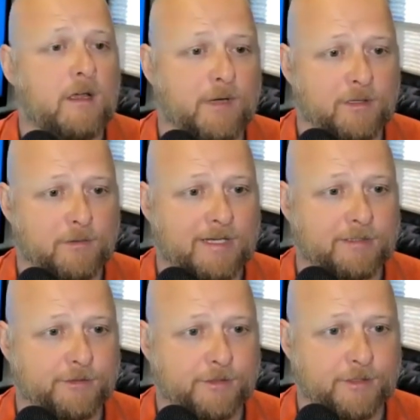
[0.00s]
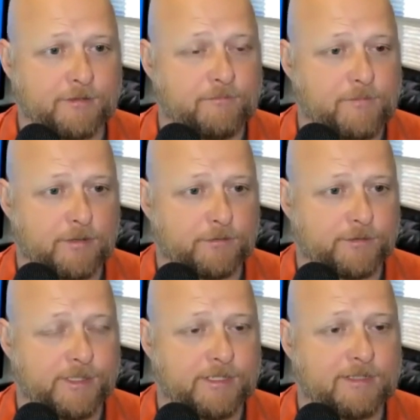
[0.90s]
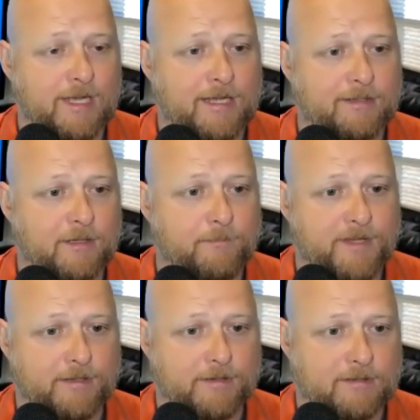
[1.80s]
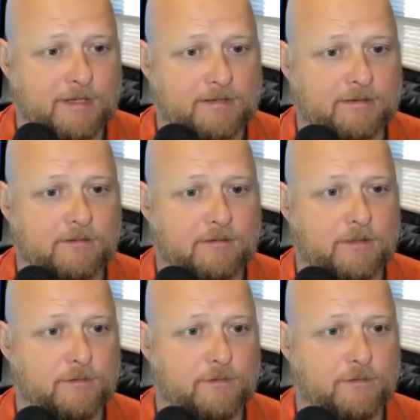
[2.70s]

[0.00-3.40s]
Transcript: Otherwise you could, she could sign something that says,